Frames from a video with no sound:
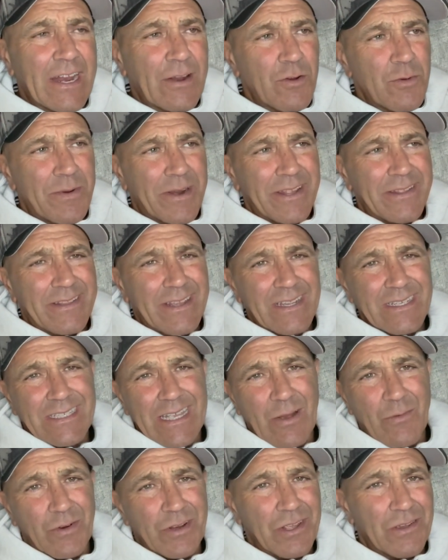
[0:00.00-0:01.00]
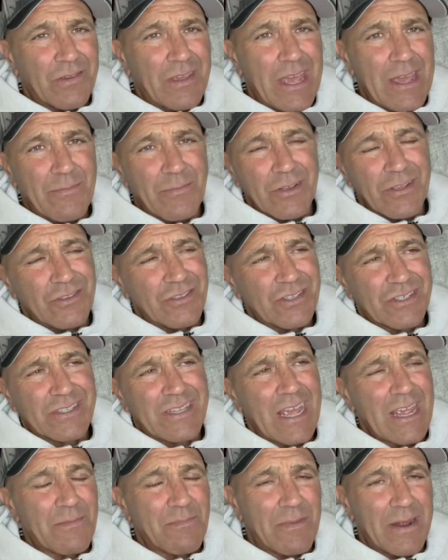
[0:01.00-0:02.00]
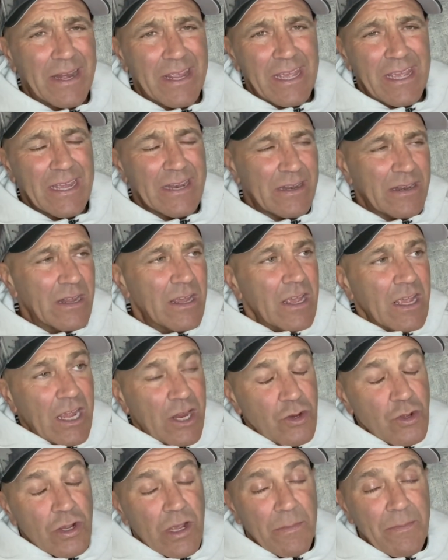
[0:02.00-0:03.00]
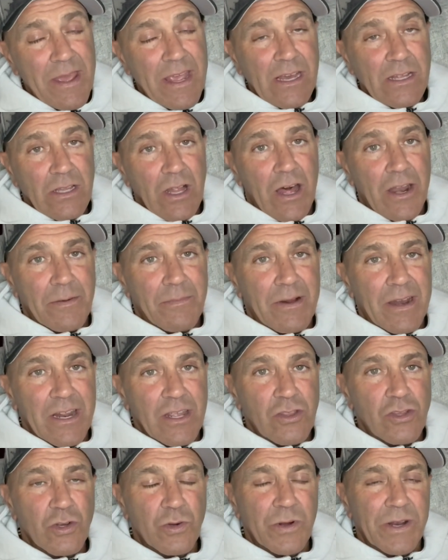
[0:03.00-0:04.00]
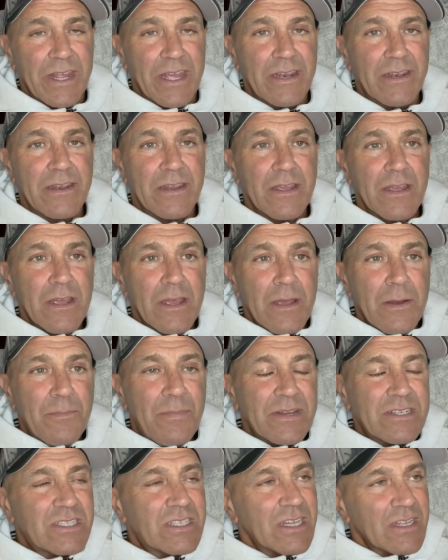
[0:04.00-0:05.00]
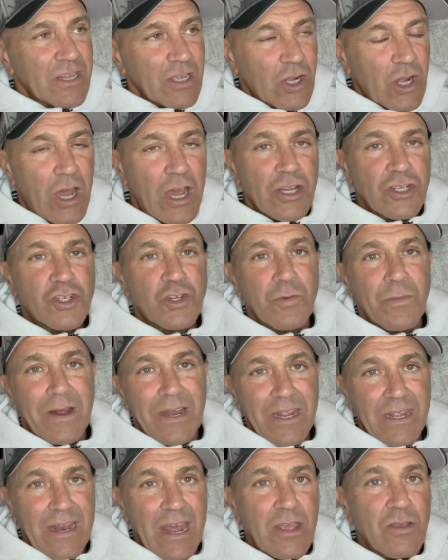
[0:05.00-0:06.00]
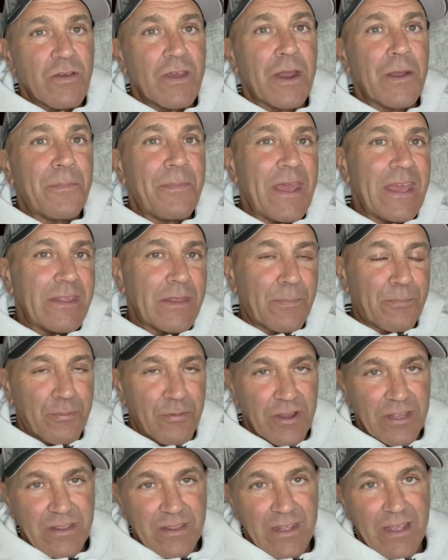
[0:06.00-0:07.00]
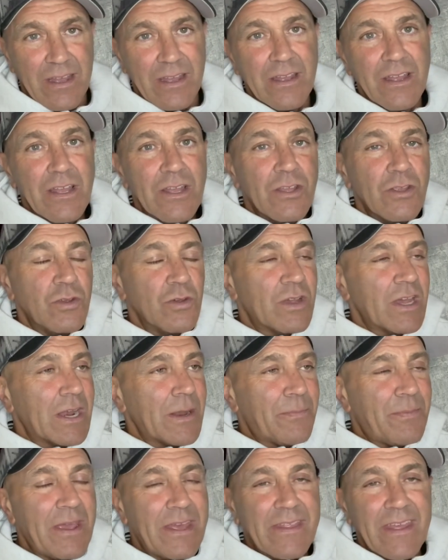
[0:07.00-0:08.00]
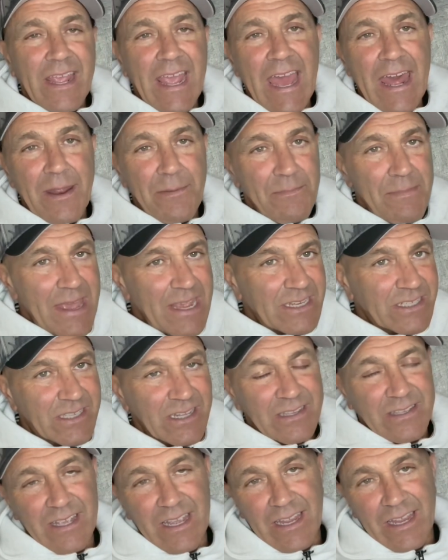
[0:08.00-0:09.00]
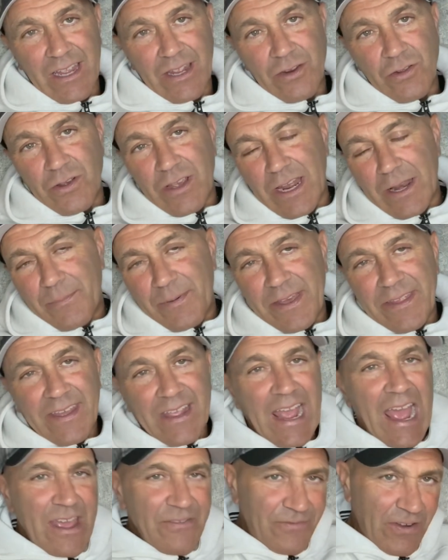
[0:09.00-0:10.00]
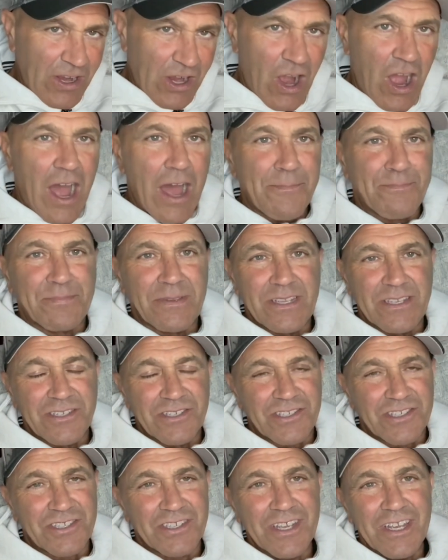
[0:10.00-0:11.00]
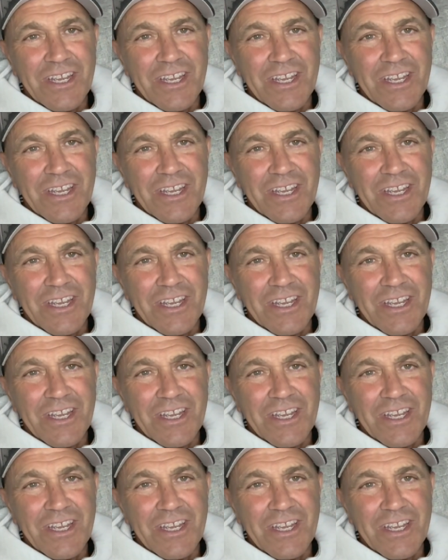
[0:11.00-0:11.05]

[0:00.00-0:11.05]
Everybody thinks that when you gamble, you just take money in. And you can make a lot of money doing it. But still, it costs you money. Now you got to pay the printer. You got to pay the guy that makes the ticket. You got to pay the guy for copies.